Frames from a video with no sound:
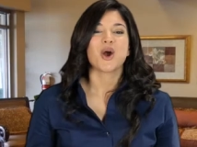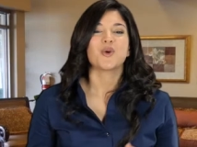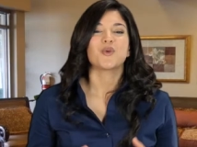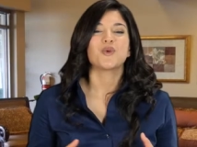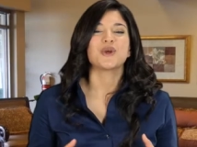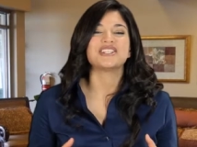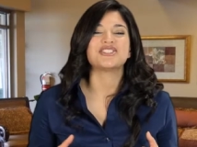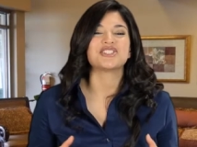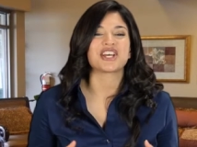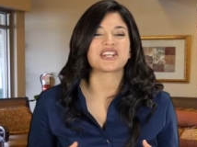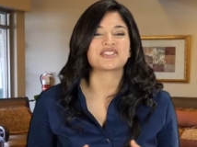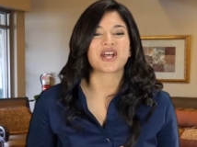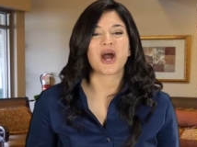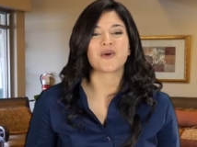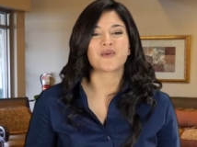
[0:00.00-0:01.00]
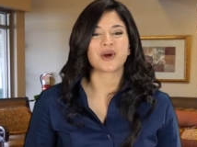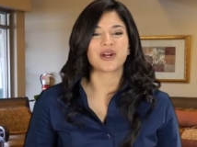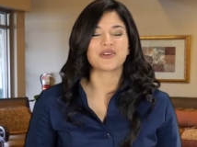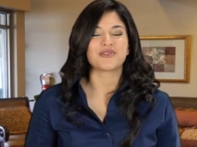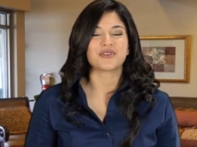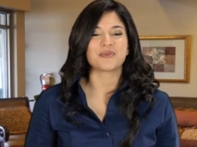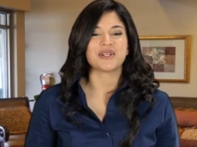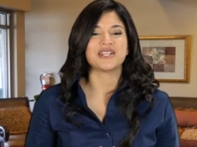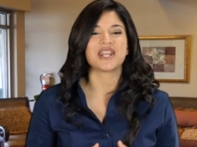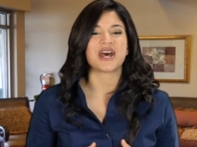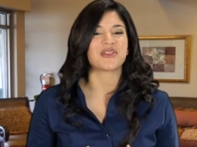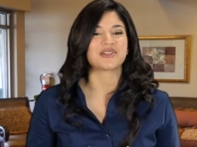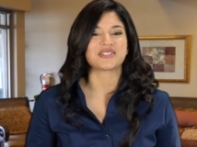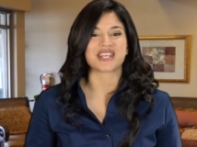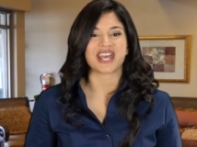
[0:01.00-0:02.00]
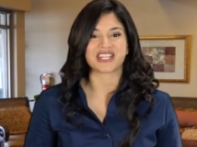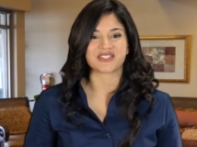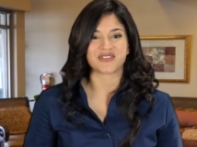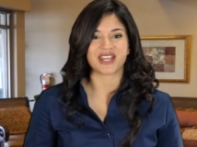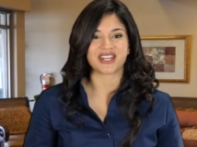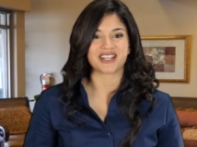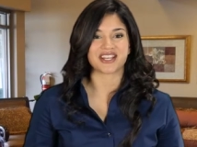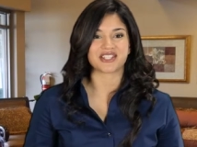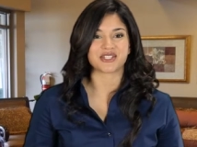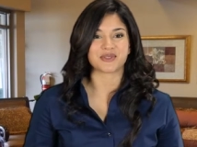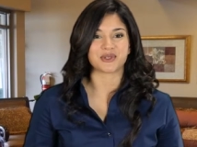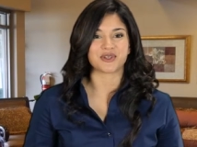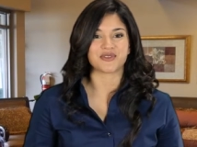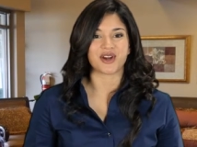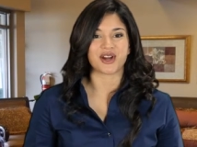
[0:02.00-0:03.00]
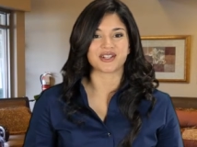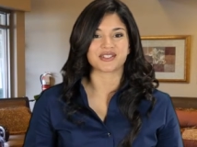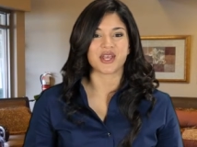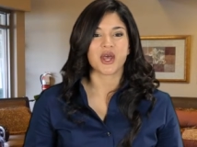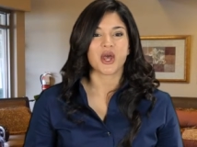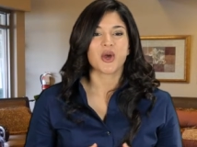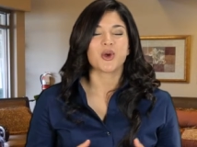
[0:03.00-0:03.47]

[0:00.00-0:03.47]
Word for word: We just got word from another satisfied customer of ours